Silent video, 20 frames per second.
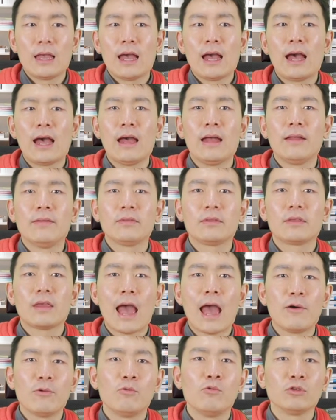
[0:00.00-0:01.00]
And
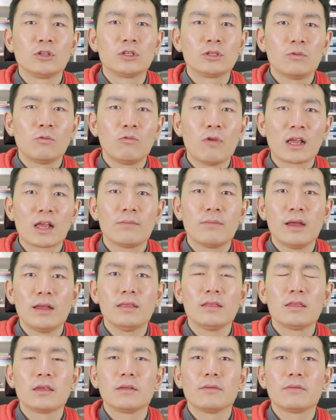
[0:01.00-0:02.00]
I would
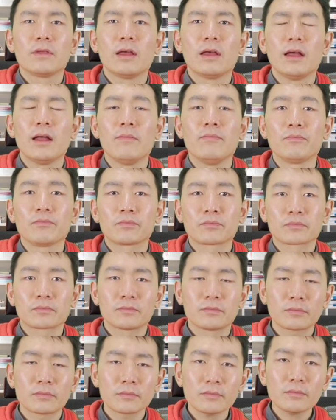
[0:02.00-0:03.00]
recommend,
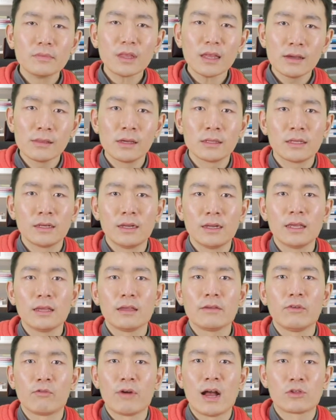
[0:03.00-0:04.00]

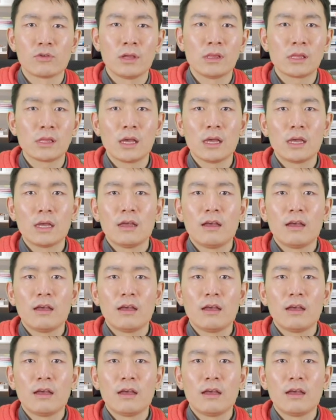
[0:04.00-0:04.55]
certainly for graduates,